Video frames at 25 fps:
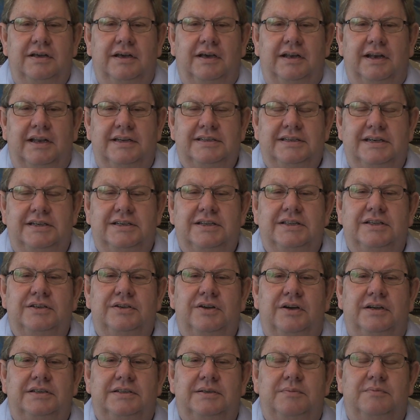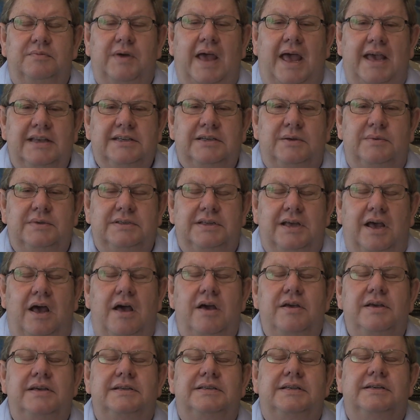And I said to the doctor, as I was there,
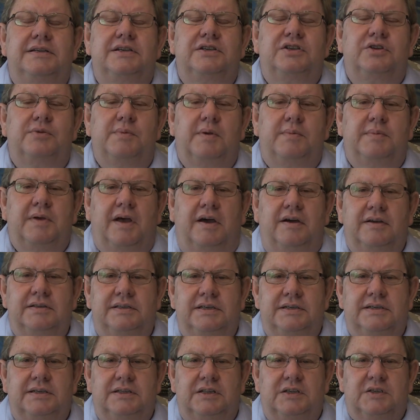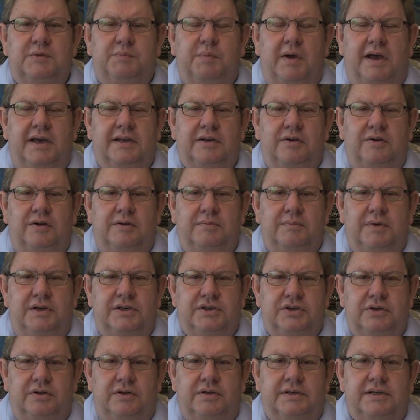"Oh yes, I just remember I got this little spider on my
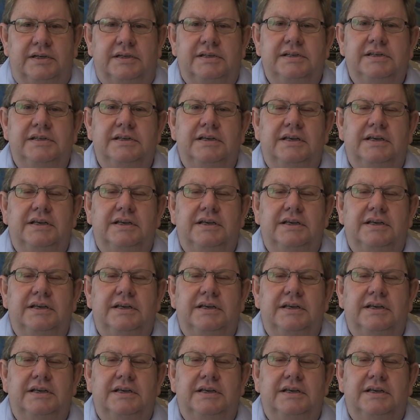shoulder."